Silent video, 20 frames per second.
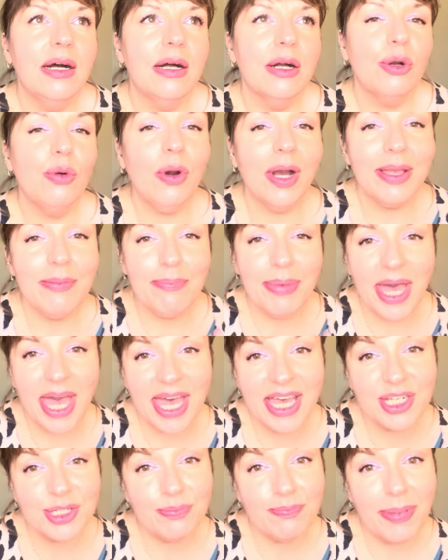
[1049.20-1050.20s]
quite
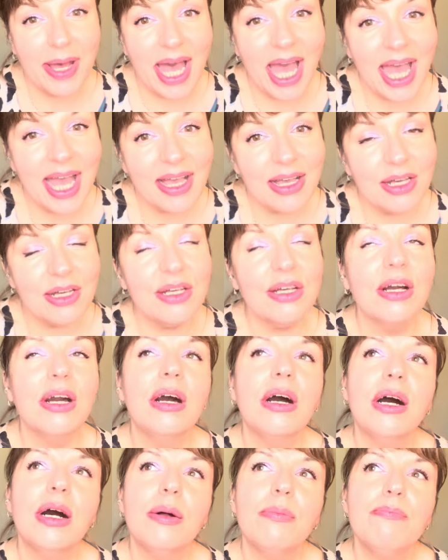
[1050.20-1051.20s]
pared back.
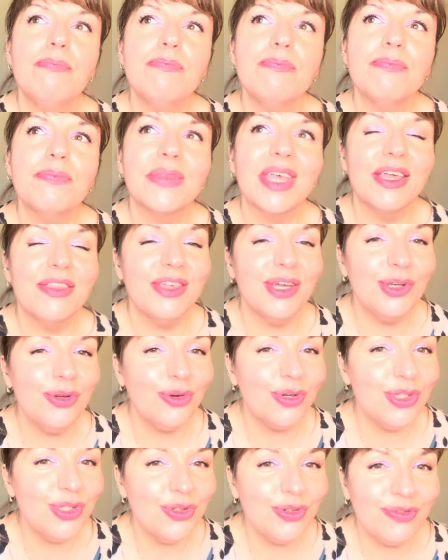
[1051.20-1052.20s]
They're
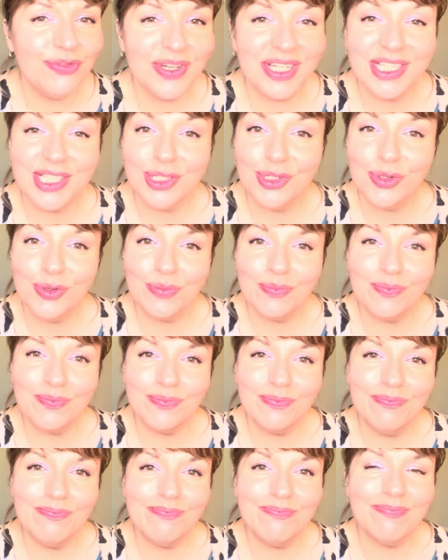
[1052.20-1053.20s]
not in your face. They're not
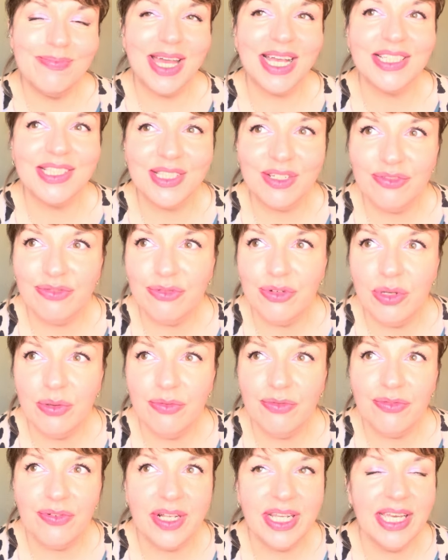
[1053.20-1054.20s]
massive
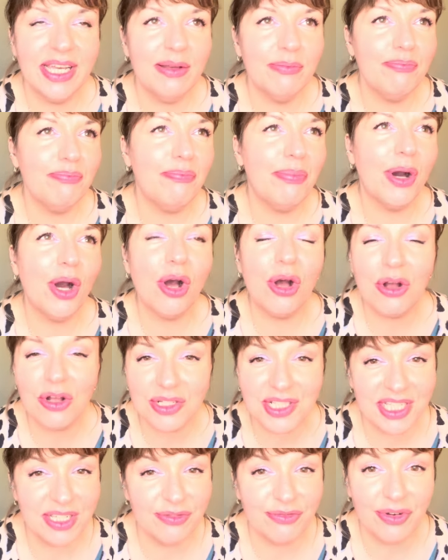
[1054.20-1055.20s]
room-filling
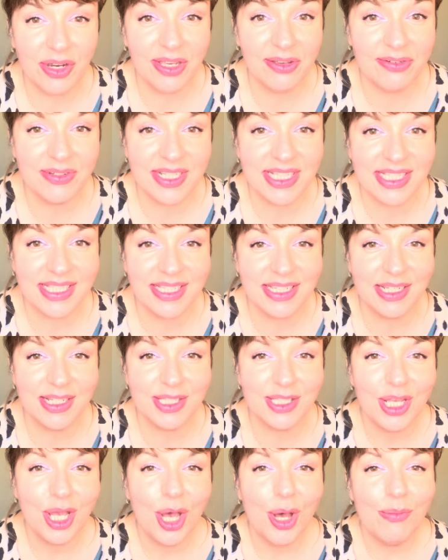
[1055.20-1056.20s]
party
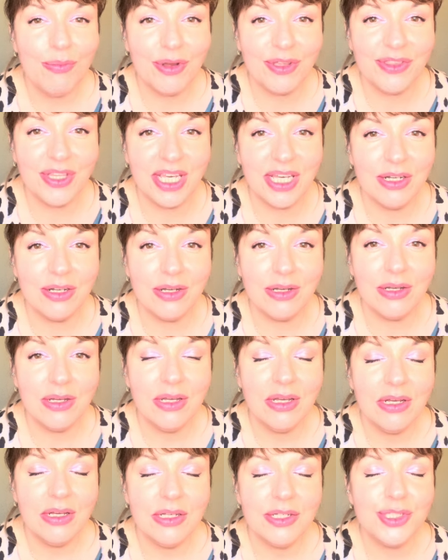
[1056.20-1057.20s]
fragrances, but they are
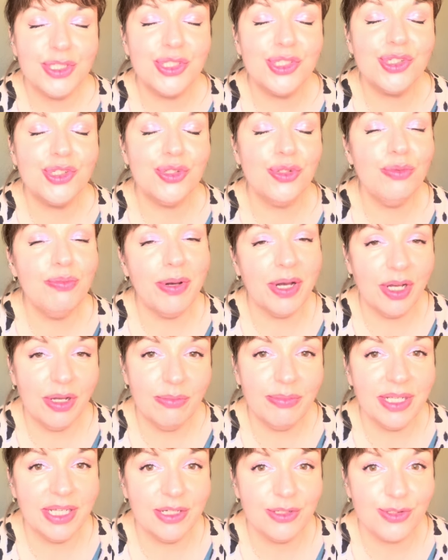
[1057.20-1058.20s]

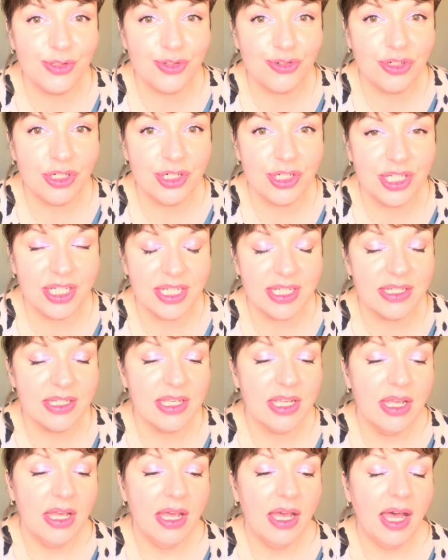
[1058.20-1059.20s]
superbly constructed.
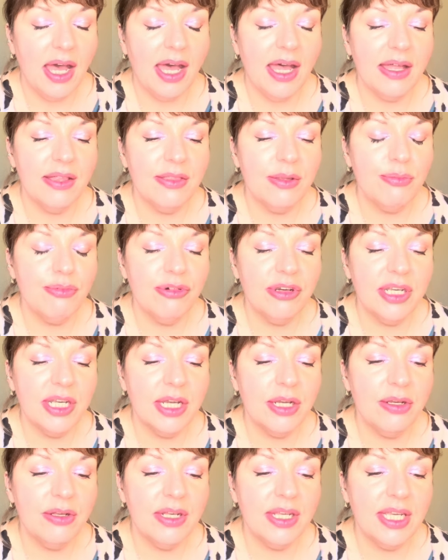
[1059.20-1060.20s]
And the
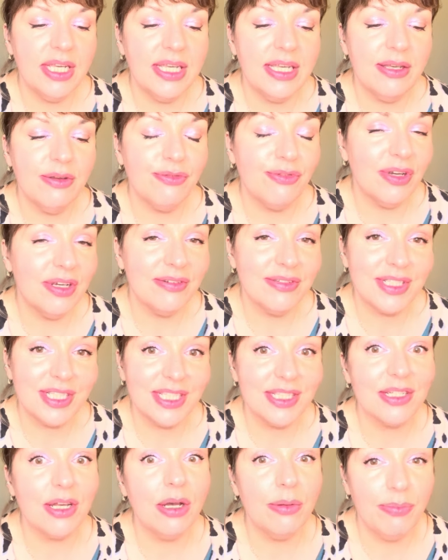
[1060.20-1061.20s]
Brioni
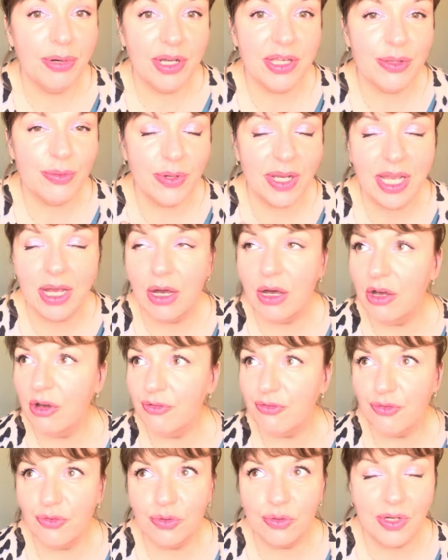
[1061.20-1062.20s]
fragrances, by the way, are
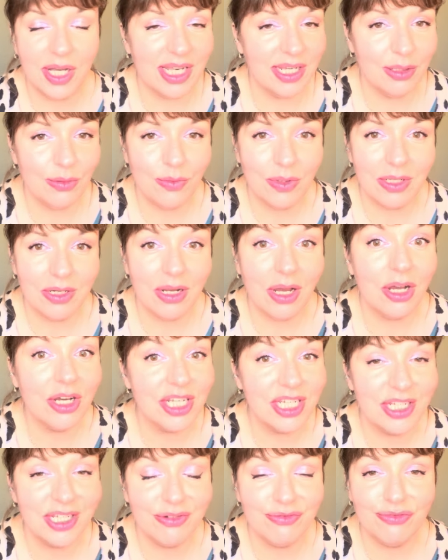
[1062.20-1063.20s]
for anyone.
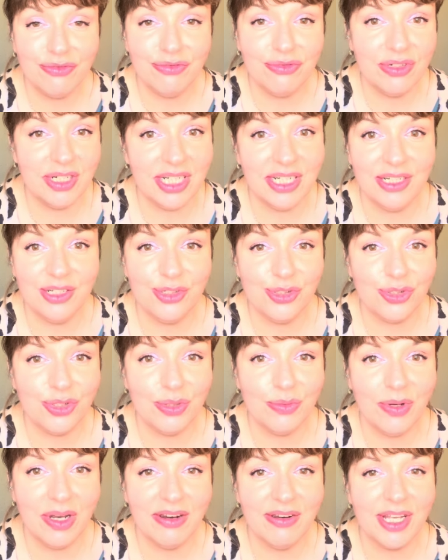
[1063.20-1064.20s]
I really enjoy
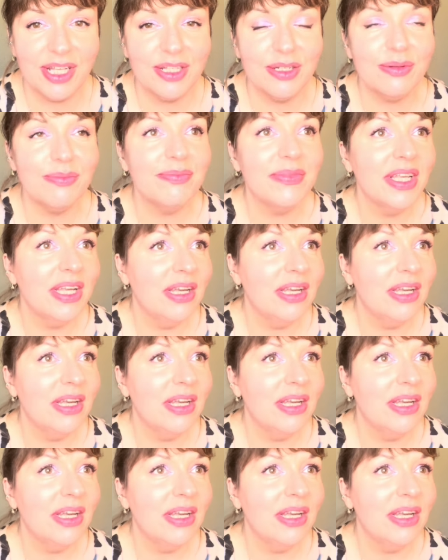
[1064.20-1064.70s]
wearing them.